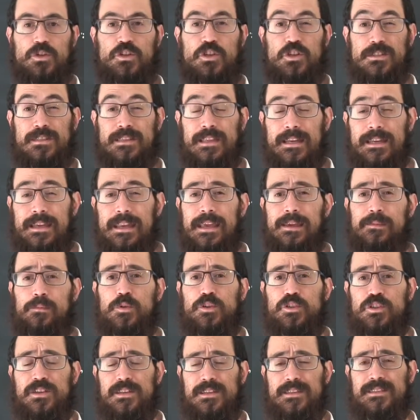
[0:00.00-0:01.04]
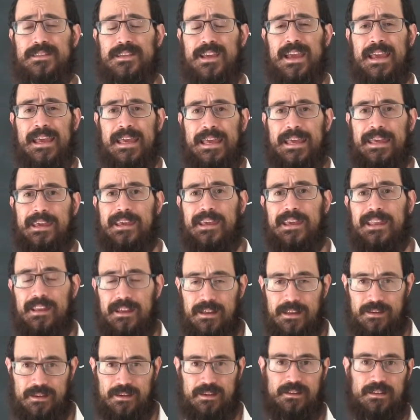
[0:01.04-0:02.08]
which is the name which is
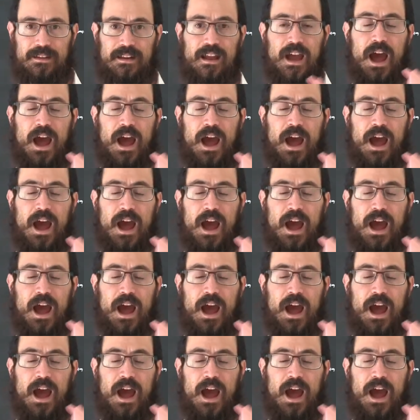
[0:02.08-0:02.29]
hidden,